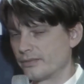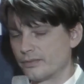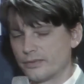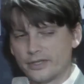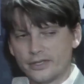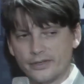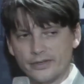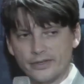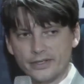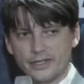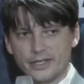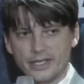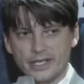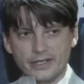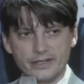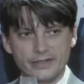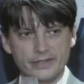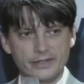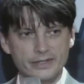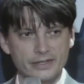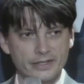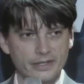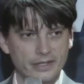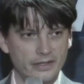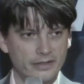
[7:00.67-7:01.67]
What are the
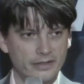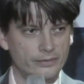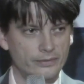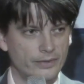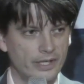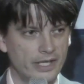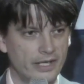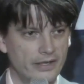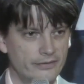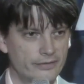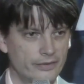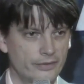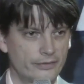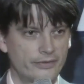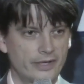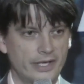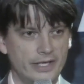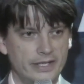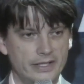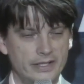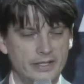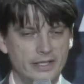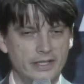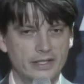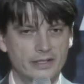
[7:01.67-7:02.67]
next wave of
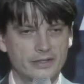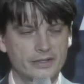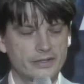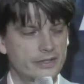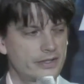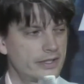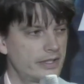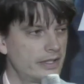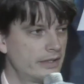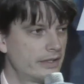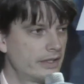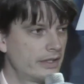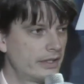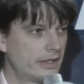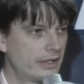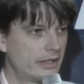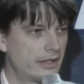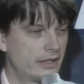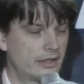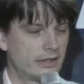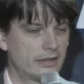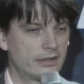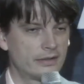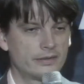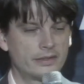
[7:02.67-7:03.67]
ideas in
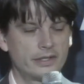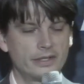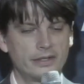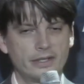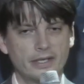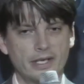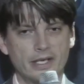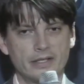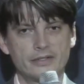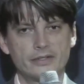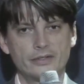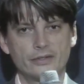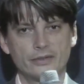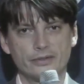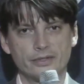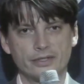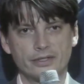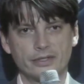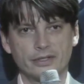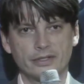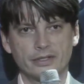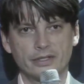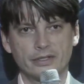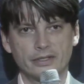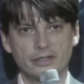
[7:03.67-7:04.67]
the ICOs
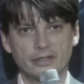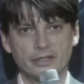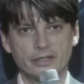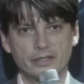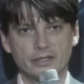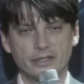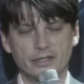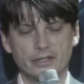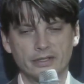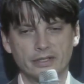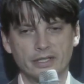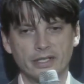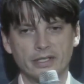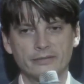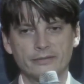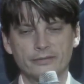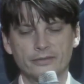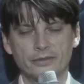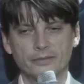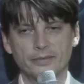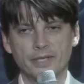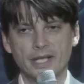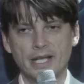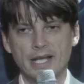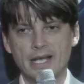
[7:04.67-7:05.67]
are going to come
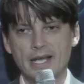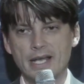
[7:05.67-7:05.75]
from?